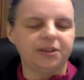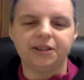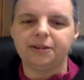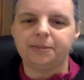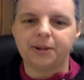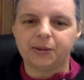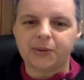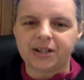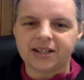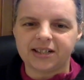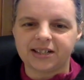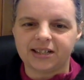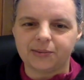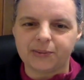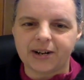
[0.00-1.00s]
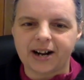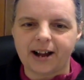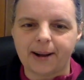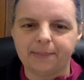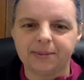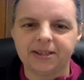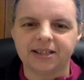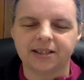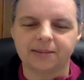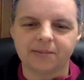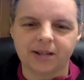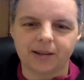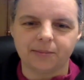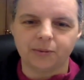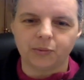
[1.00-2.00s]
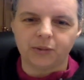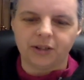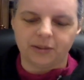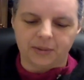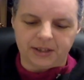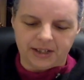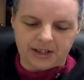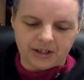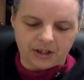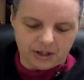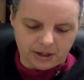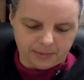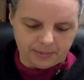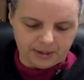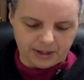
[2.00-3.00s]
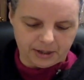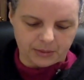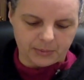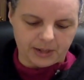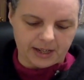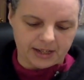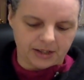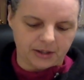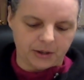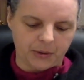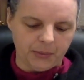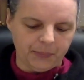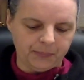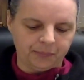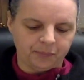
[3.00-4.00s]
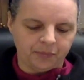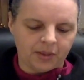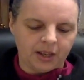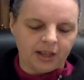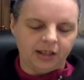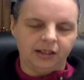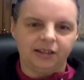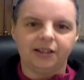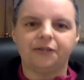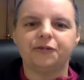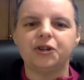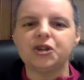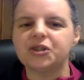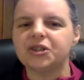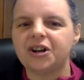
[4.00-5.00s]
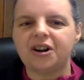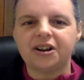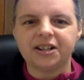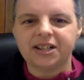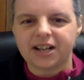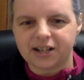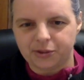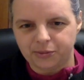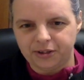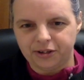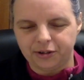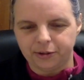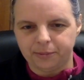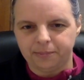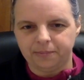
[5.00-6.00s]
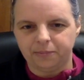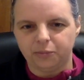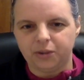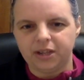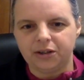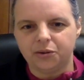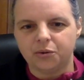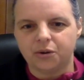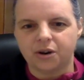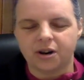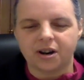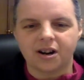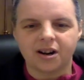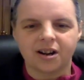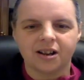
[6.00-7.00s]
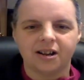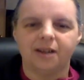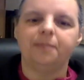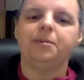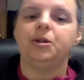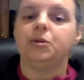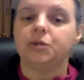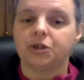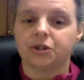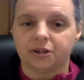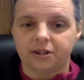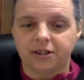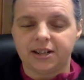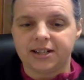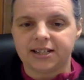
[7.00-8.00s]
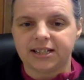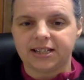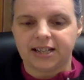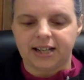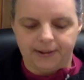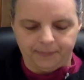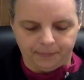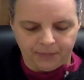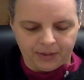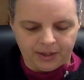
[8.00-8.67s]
a little bit what happens sometimes with a relationship in this way. So the first contact with your abuser, let's say,